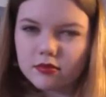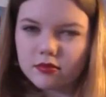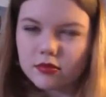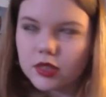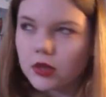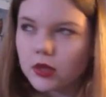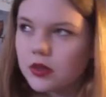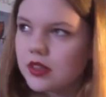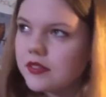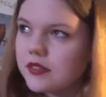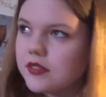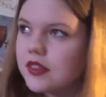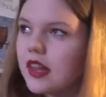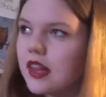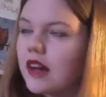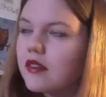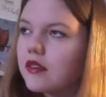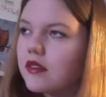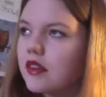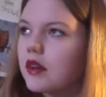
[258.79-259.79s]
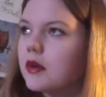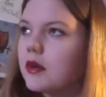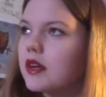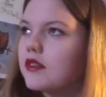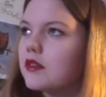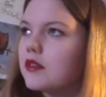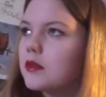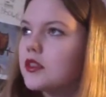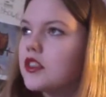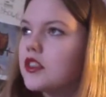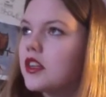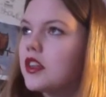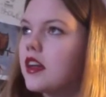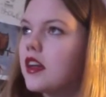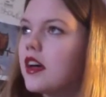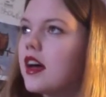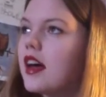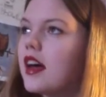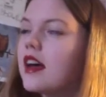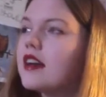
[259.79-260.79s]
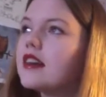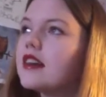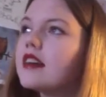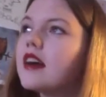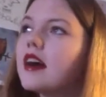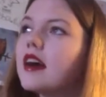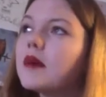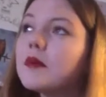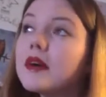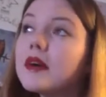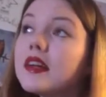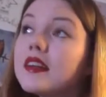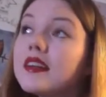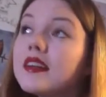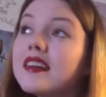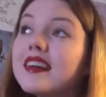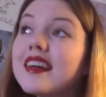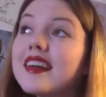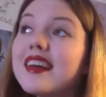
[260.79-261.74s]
We don't live that far away from each other, and I will,